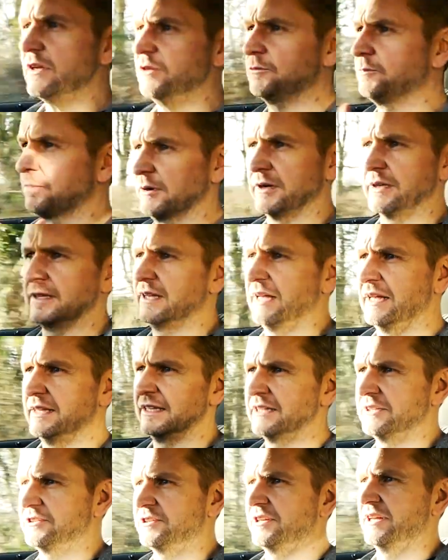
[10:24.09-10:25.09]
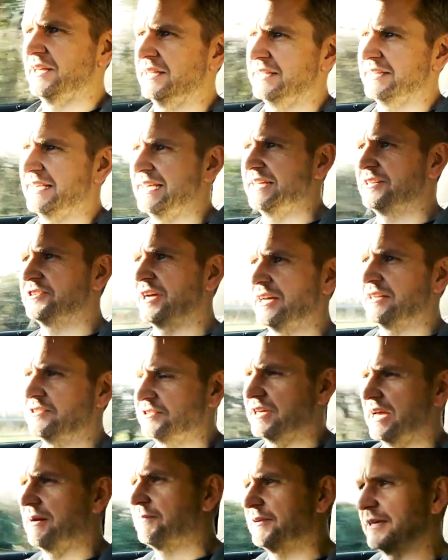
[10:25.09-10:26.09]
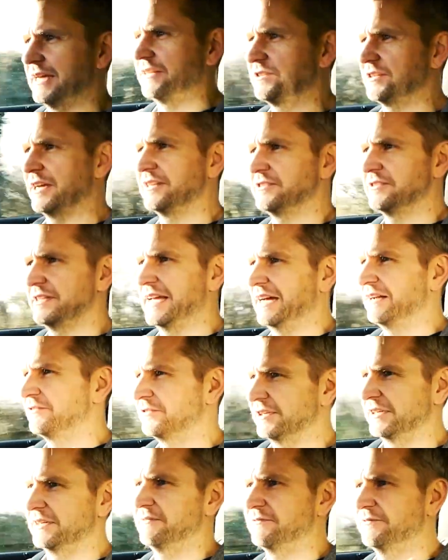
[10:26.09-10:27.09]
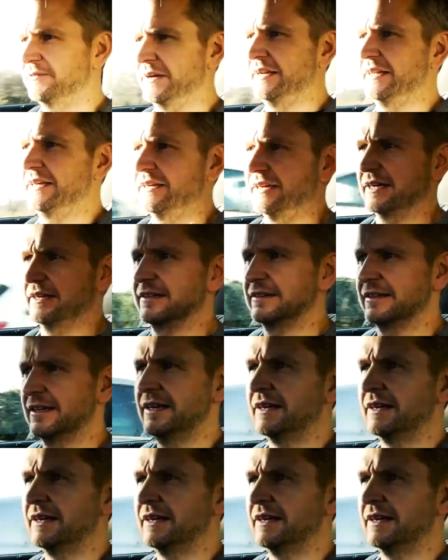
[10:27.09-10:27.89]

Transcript: brilliant, and the gear changes up, the gear changes down, so you can feel it kind of